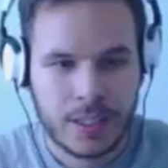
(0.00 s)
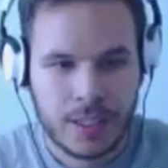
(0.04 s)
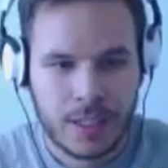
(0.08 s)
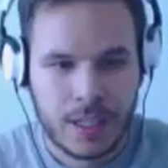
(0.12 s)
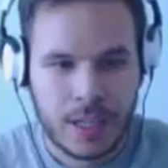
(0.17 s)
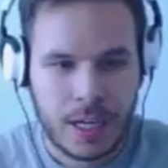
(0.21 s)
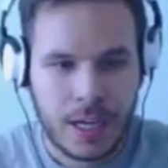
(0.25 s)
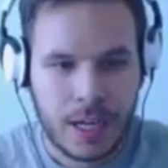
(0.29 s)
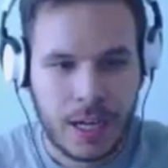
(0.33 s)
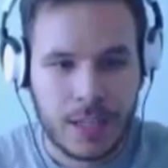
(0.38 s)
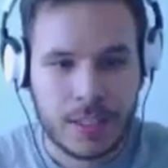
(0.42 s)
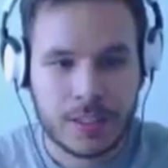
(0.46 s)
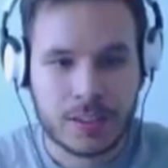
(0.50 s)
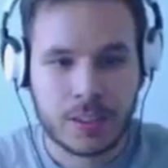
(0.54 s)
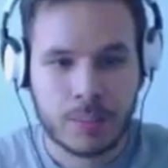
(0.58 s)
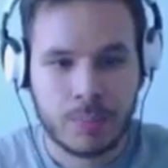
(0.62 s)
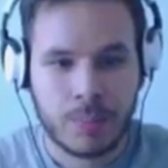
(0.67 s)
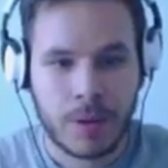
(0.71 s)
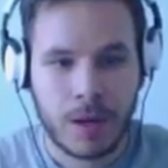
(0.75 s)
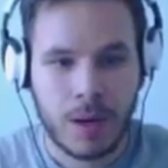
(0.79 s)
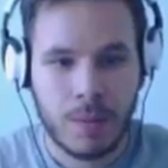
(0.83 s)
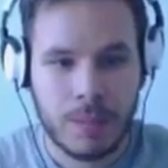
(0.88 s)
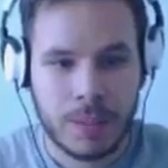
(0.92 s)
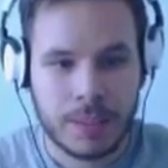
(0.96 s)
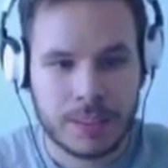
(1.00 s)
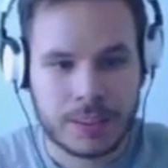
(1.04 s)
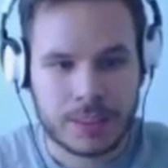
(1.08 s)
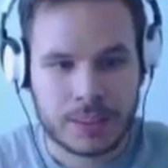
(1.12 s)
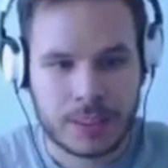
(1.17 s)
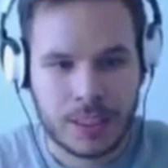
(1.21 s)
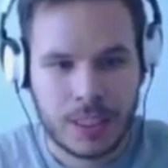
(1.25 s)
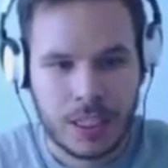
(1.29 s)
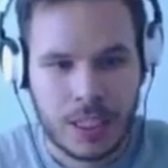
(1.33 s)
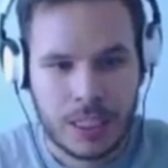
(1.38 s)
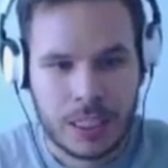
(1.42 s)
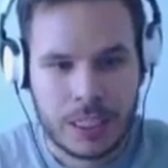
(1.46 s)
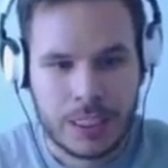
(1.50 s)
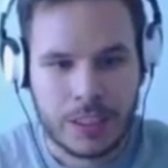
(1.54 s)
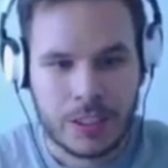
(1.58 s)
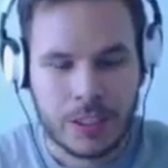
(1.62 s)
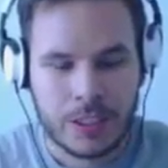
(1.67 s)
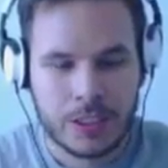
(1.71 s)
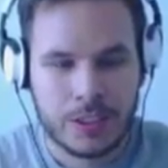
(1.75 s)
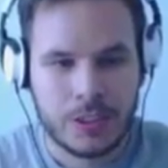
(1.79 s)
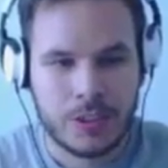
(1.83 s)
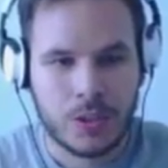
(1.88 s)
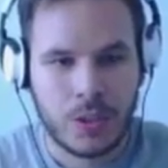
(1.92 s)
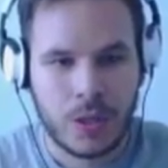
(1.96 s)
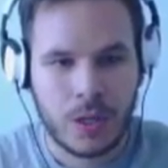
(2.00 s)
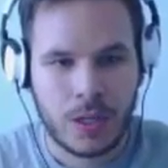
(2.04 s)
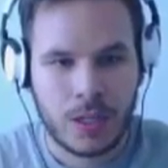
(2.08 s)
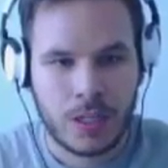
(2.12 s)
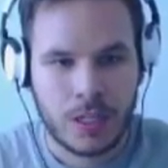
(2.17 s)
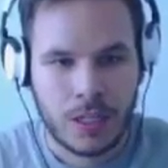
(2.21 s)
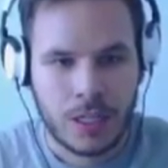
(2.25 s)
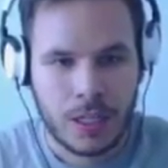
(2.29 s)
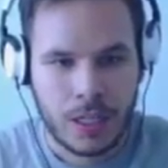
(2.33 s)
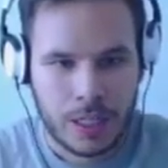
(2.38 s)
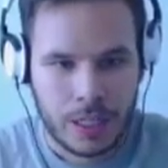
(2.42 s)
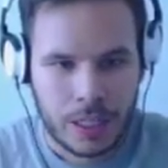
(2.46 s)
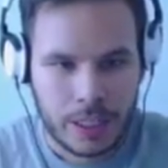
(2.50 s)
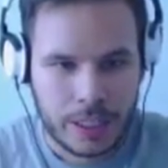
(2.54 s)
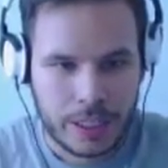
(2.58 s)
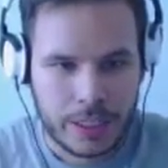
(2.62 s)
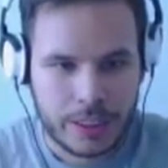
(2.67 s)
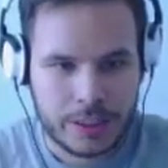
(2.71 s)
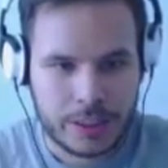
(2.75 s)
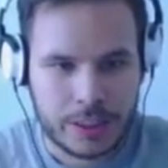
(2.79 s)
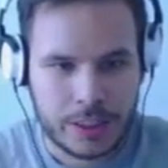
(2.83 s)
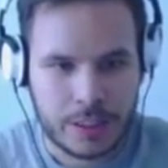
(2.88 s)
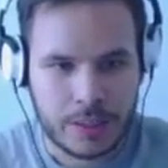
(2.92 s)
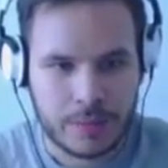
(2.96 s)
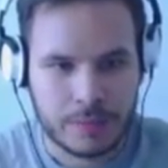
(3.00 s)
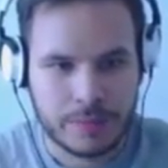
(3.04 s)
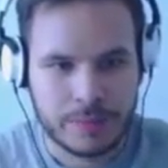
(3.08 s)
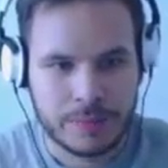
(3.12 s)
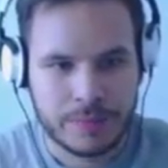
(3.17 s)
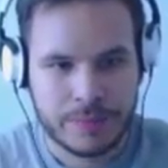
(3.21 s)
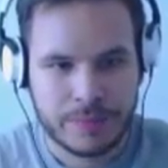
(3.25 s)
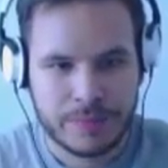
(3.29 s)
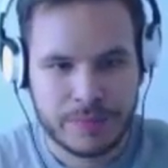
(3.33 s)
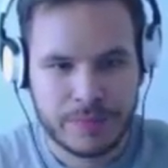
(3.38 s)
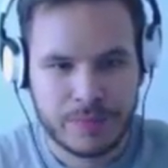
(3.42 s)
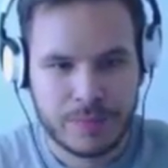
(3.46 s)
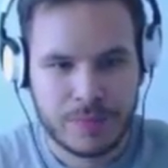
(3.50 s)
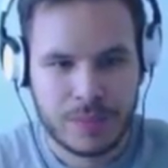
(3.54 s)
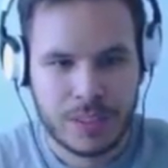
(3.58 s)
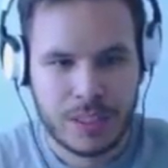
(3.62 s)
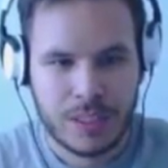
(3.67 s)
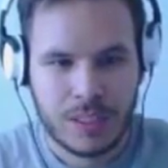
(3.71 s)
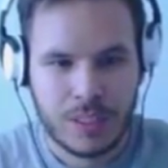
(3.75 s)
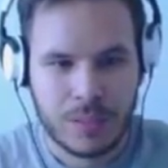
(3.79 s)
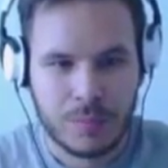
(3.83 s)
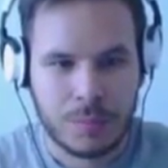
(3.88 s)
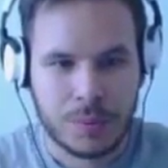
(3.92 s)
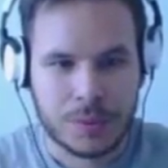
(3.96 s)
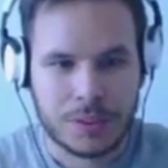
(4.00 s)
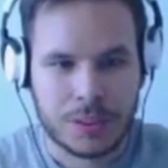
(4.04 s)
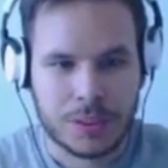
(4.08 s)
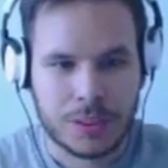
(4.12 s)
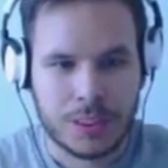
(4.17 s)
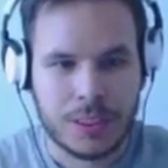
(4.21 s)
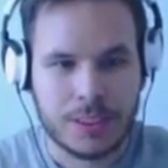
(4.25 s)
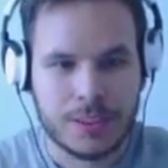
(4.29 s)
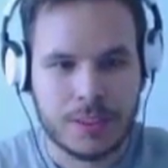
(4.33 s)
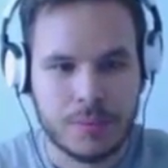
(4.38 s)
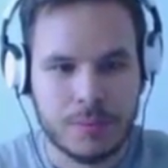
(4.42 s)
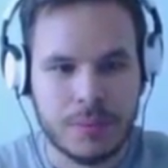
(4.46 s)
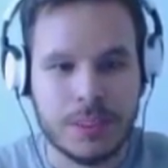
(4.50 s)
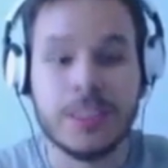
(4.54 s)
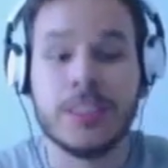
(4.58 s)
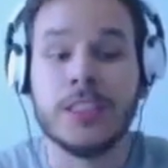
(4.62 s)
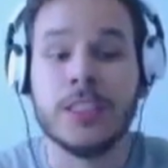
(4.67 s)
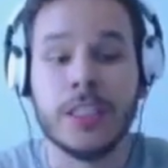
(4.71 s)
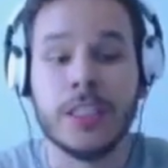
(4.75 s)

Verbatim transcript: As promised, here's your HM. But let me say